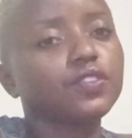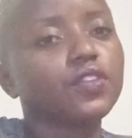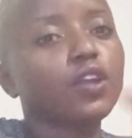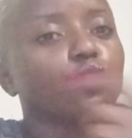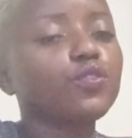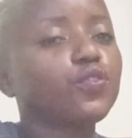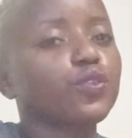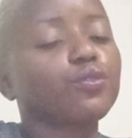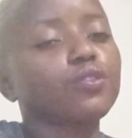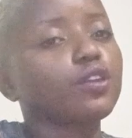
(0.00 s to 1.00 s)
if they are good
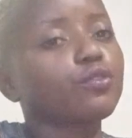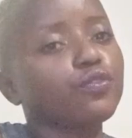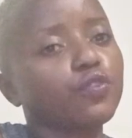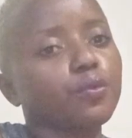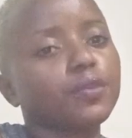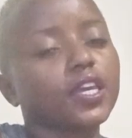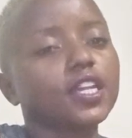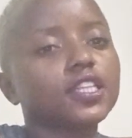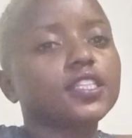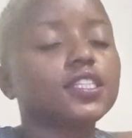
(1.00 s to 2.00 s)
for you, they are good for me.
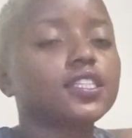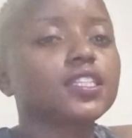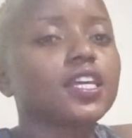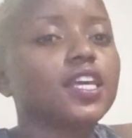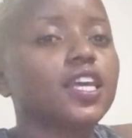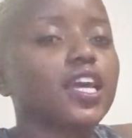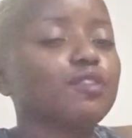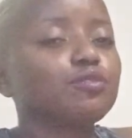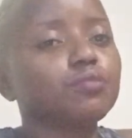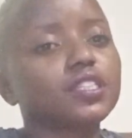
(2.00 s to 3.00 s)
At least
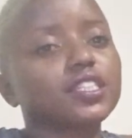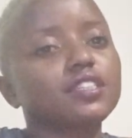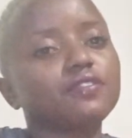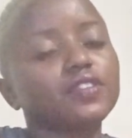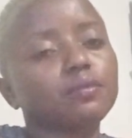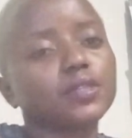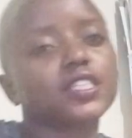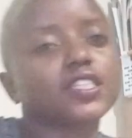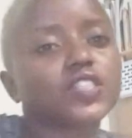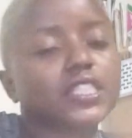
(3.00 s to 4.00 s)
I won't be receiving
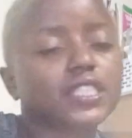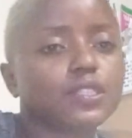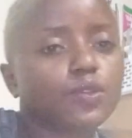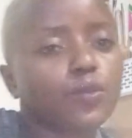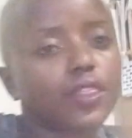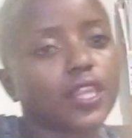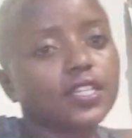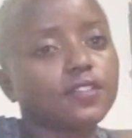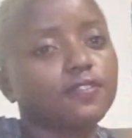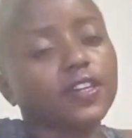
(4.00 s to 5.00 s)
messages on
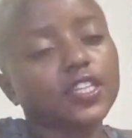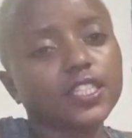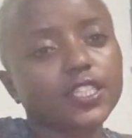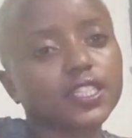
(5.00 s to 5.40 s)
31st